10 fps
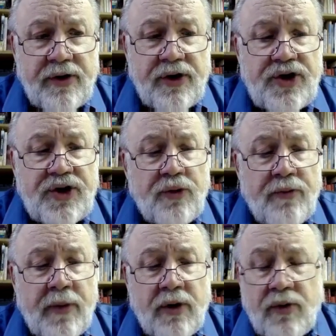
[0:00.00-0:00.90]

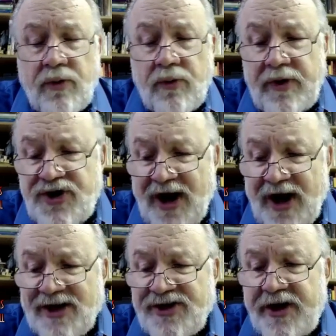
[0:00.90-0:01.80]
Hume
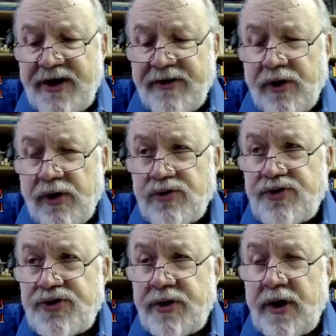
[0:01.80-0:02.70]
rejects any of
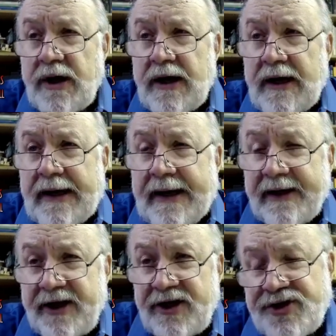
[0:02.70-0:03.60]
those, at
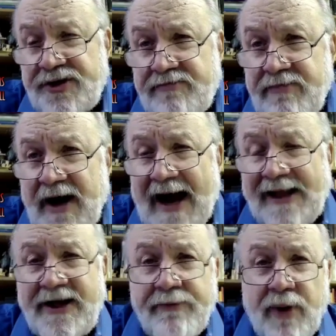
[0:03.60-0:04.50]
least highly
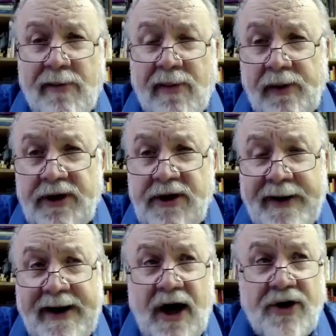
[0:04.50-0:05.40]
improbable, depending
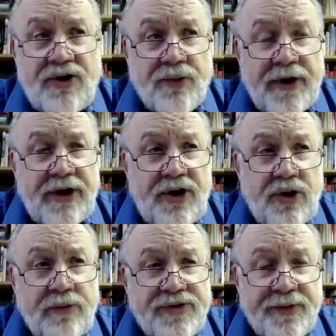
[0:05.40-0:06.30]
on how you read
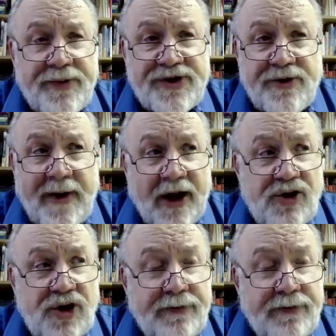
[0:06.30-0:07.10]
Hume's epistemology.